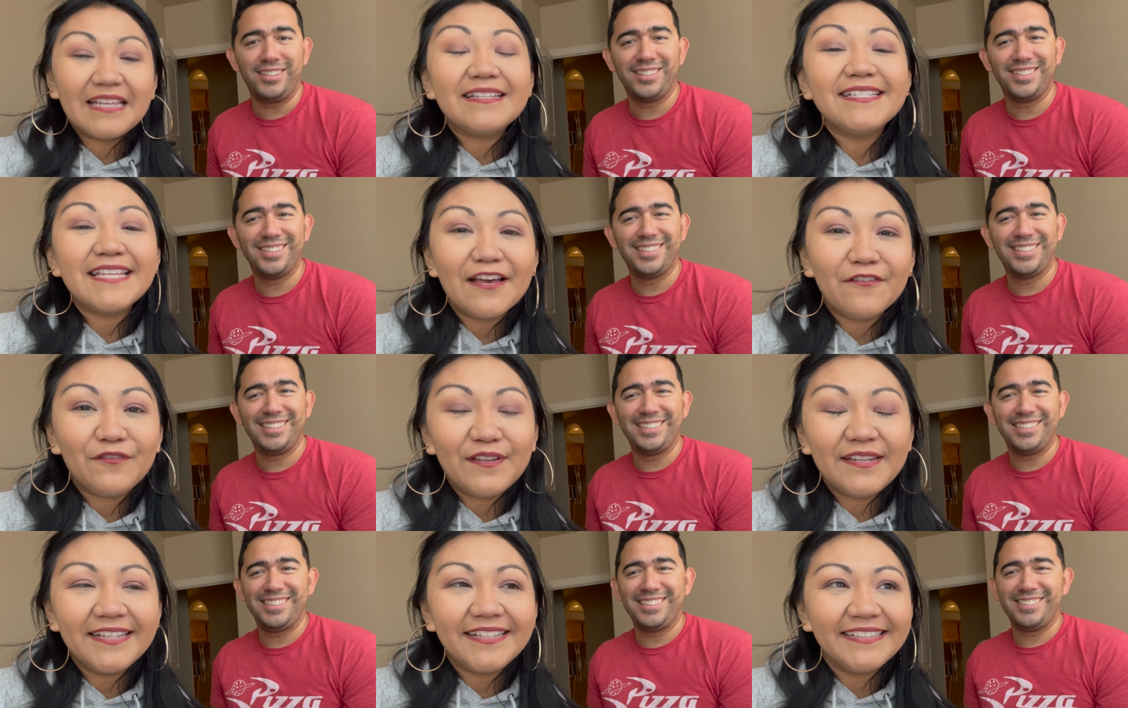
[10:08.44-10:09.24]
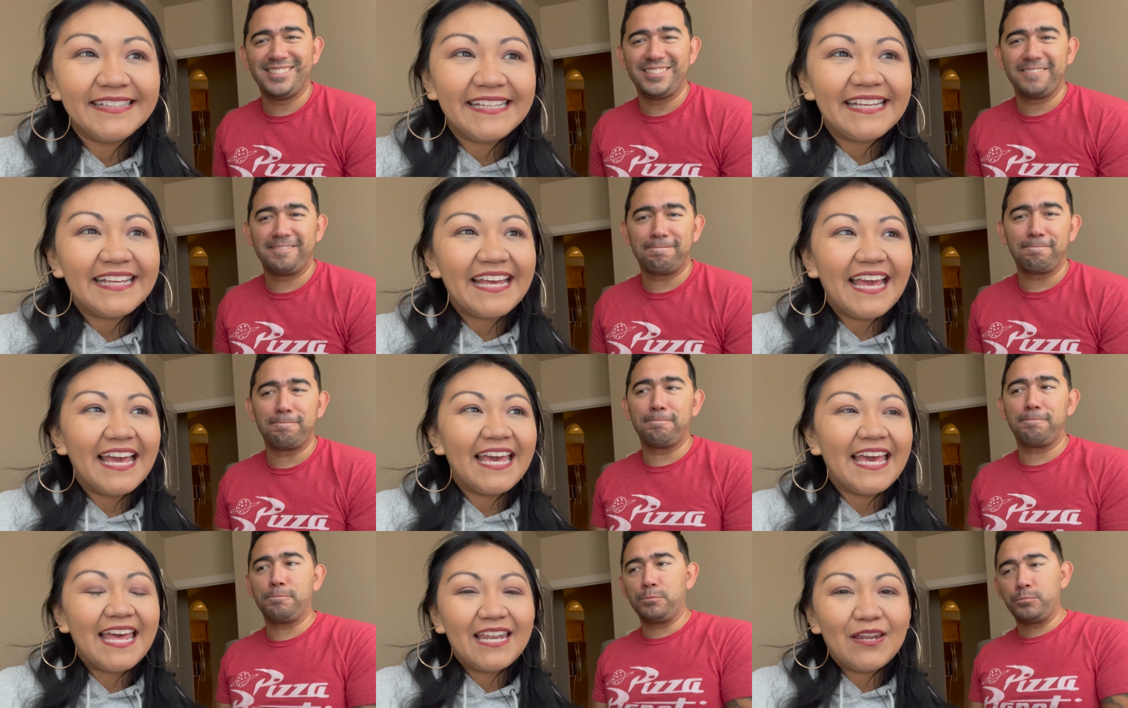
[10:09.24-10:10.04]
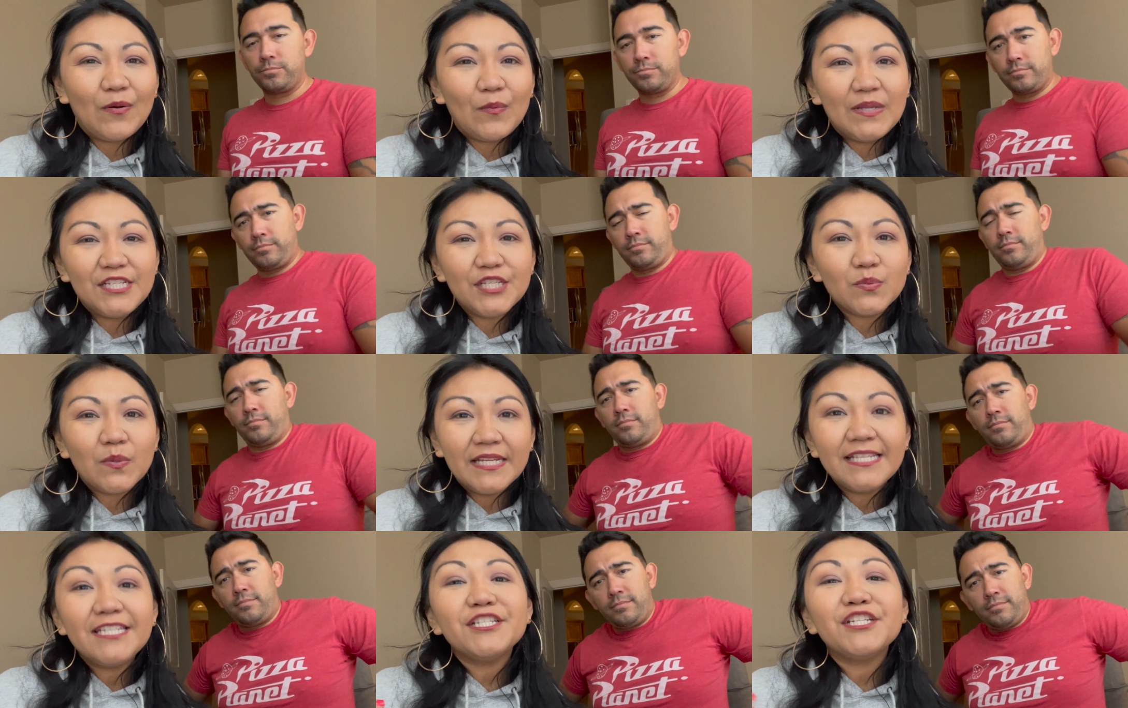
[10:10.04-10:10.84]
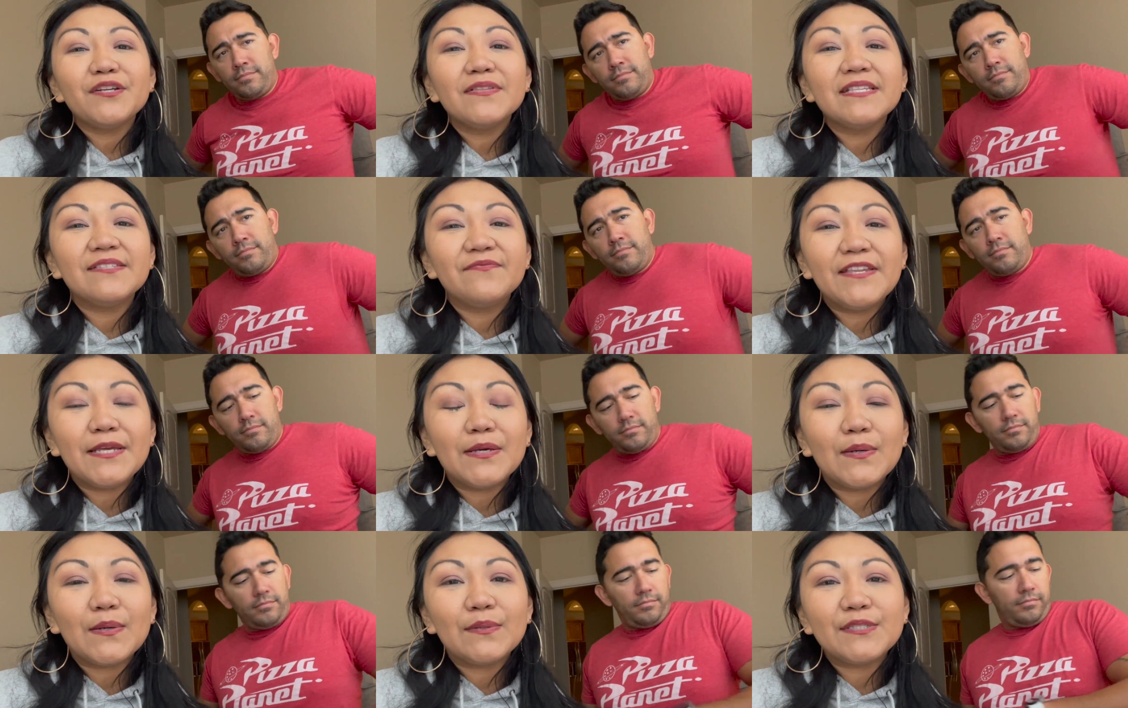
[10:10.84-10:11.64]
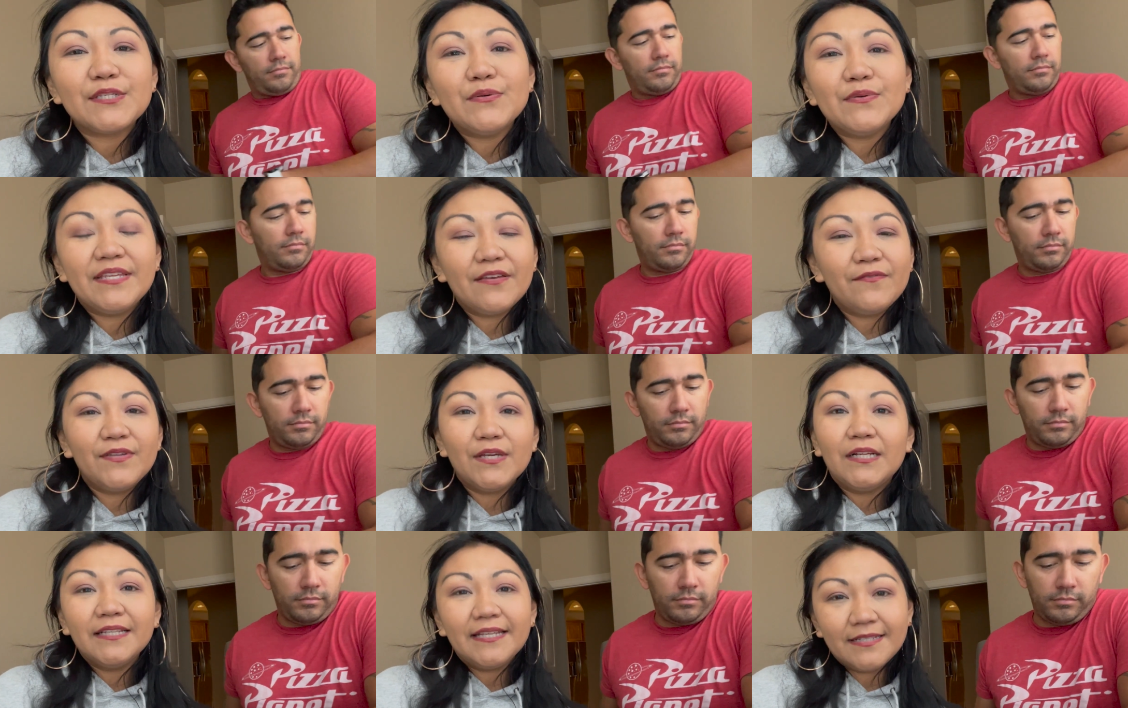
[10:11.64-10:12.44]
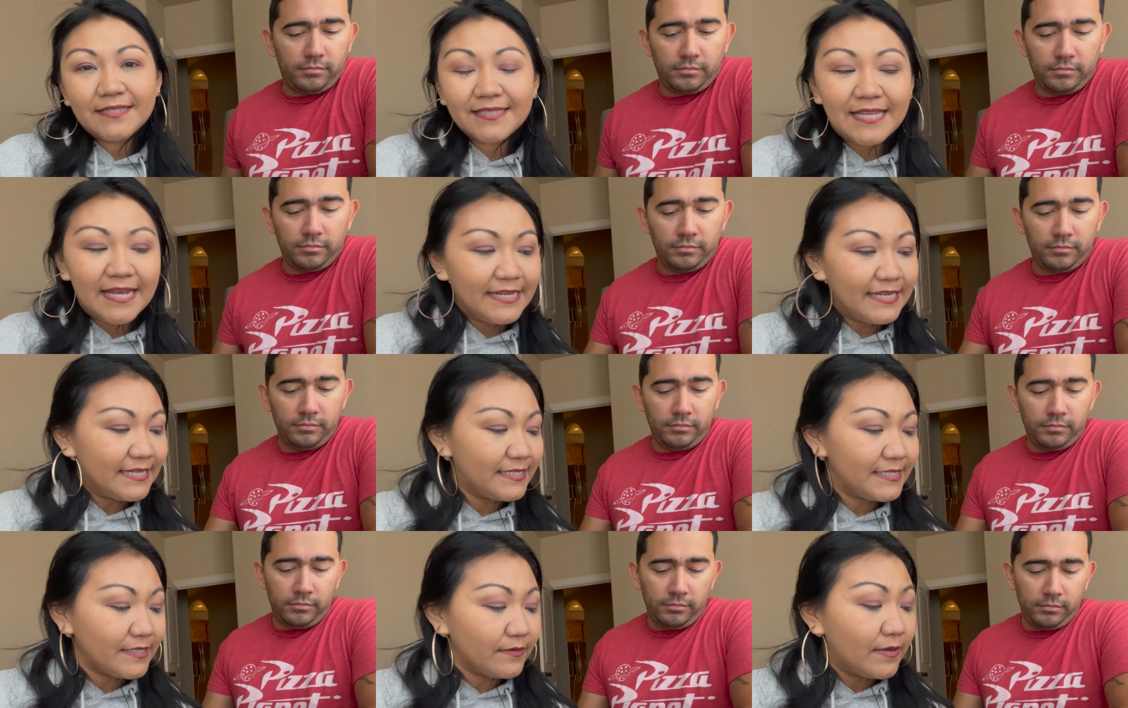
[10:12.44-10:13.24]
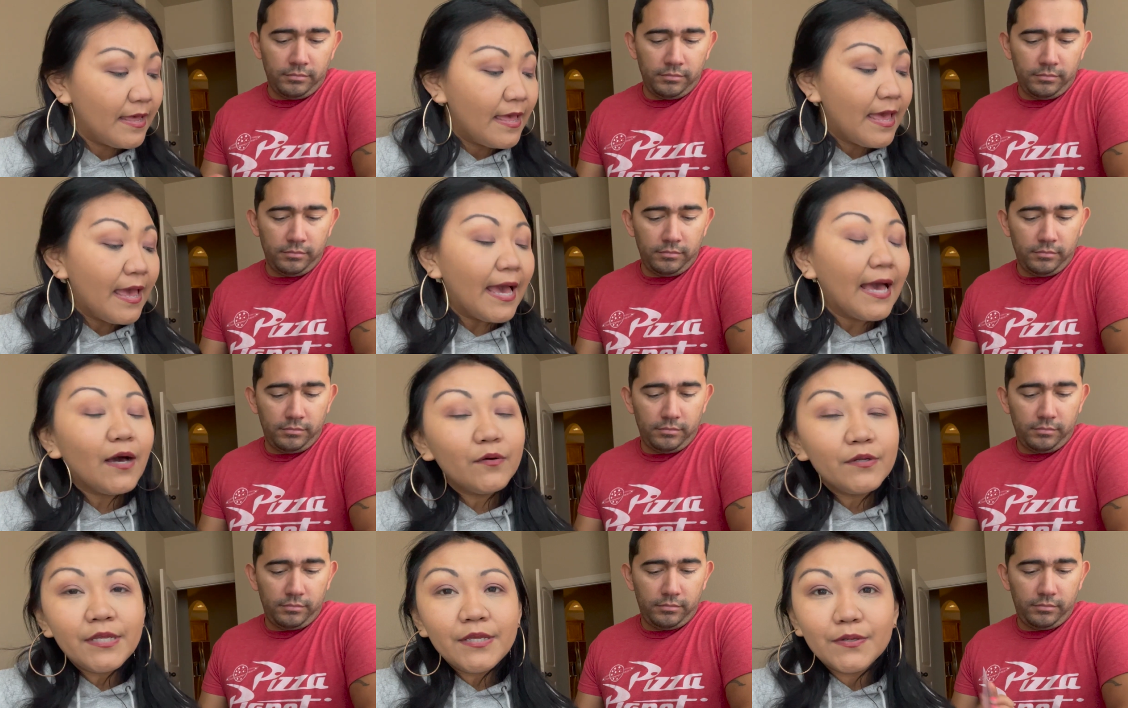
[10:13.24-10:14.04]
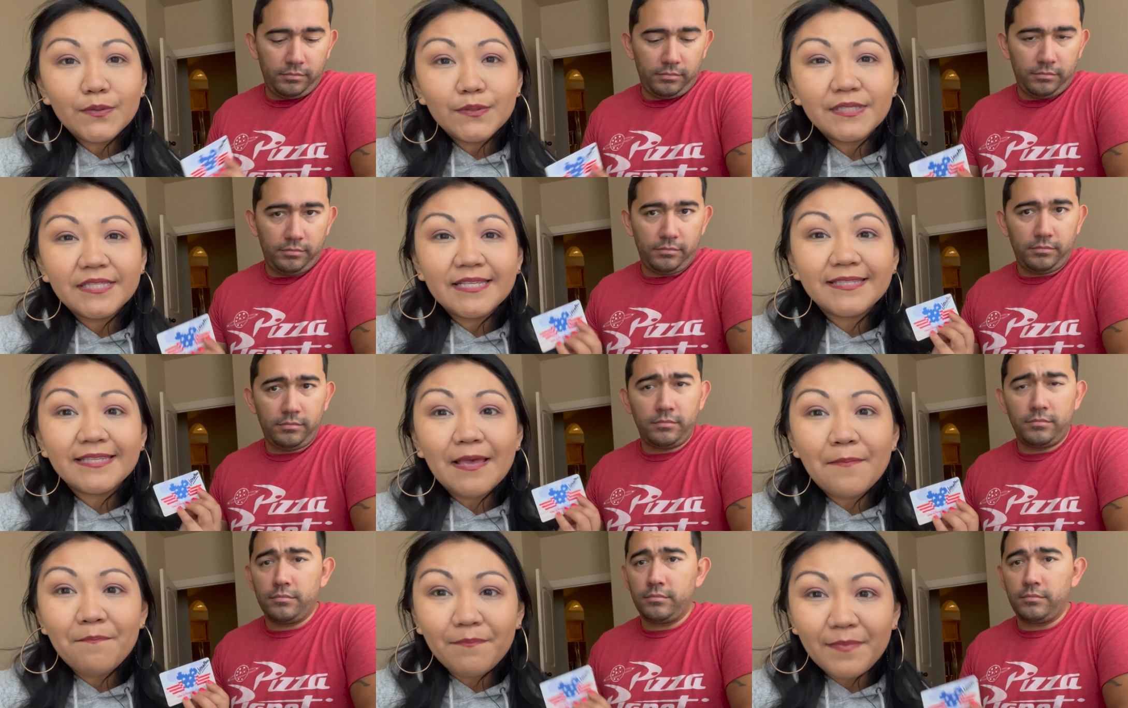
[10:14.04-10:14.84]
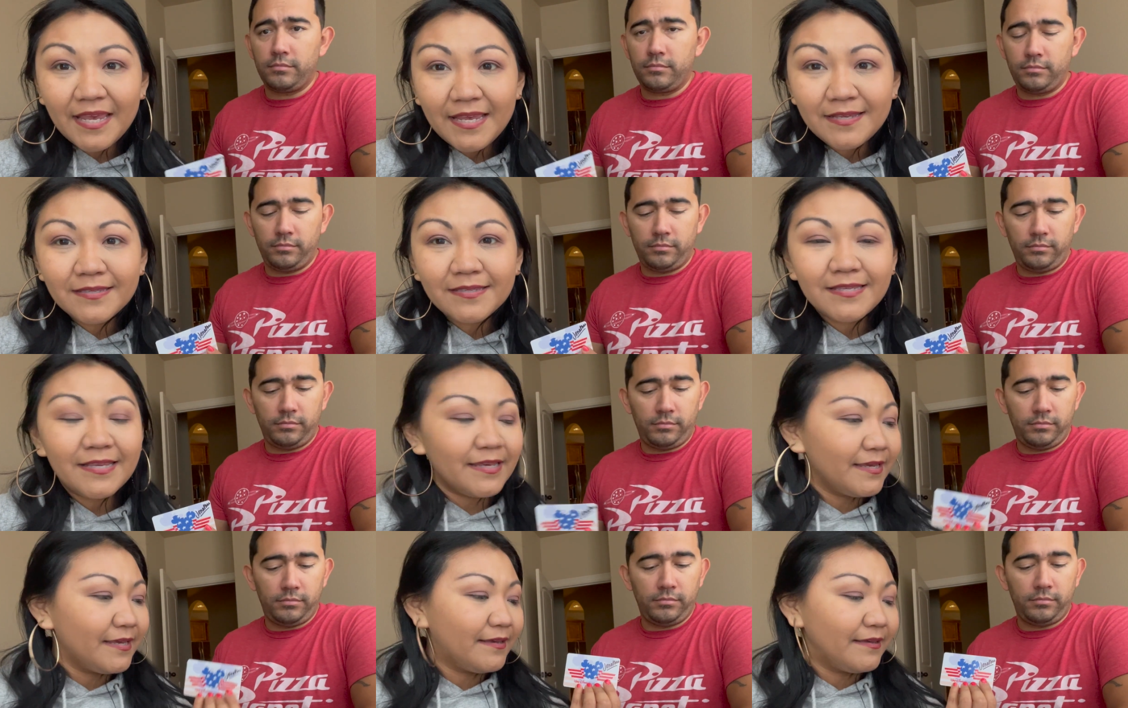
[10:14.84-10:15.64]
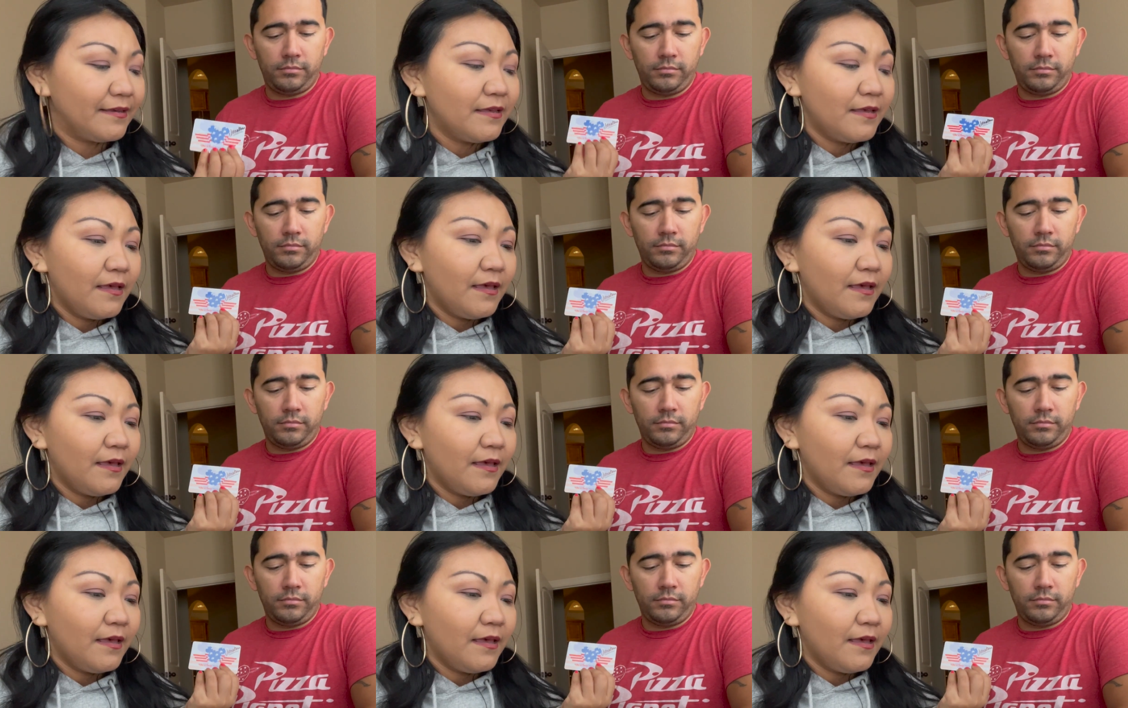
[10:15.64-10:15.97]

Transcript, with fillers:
Speaker 1: Definitely. And we just wanted to share this video to give y'all insight into how to use this amazing